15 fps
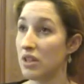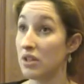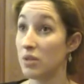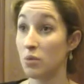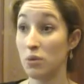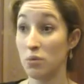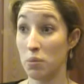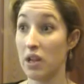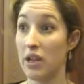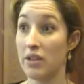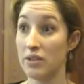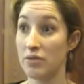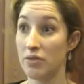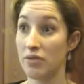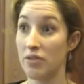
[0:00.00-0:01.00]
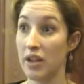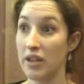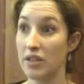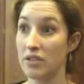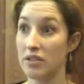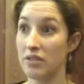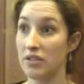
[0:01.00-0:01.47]
The ward plans
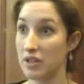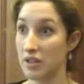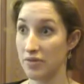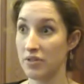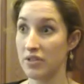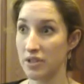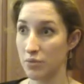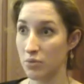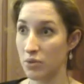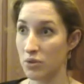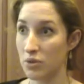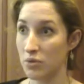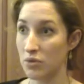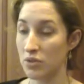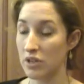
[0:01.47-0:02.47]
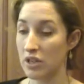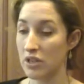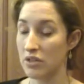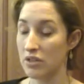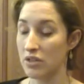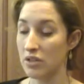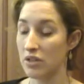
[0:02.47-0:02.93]
reflect the difference in ward
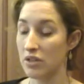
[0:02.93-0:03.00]
coordination,